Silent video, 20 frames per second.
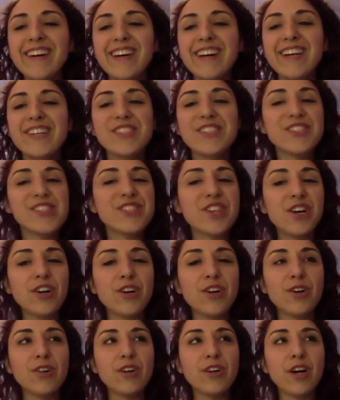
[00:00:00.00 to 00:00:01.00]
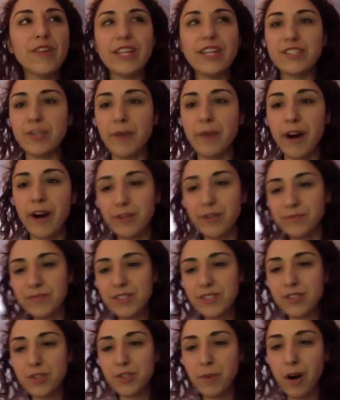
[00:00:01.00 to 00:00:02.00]
So, oh, that's tomorrow.
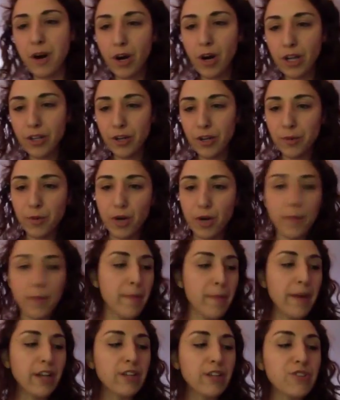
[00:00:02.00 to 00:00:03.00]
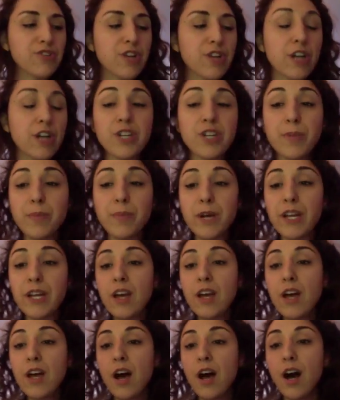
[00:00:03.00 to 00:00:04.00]
But tomorrow I'll learn more about medical astrology. But
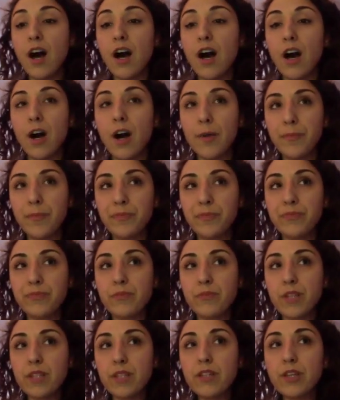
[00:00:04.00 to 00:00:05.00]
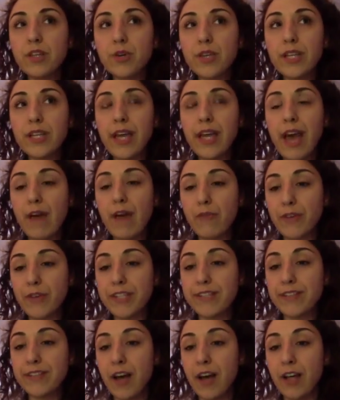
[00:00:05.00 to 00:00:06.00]
literally every
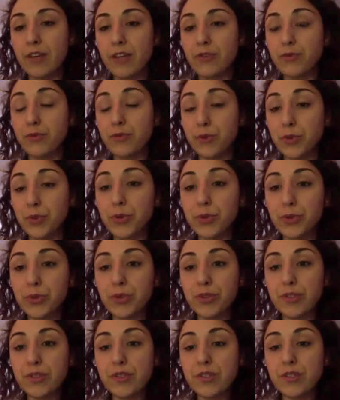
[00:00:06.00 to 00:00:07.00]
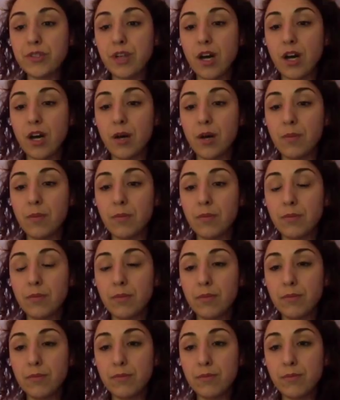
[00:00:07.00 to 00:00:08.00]
sign rules a
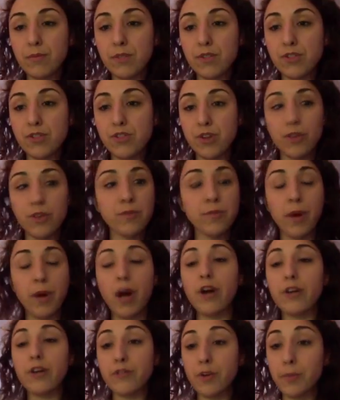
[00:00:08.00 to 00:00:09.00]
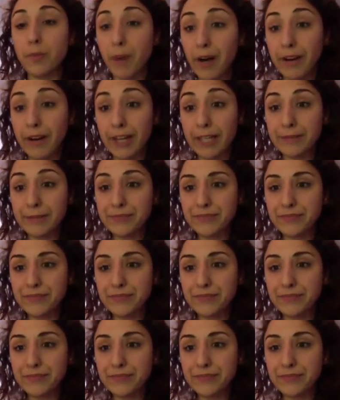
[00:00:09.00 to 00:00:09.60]
certain part of your body,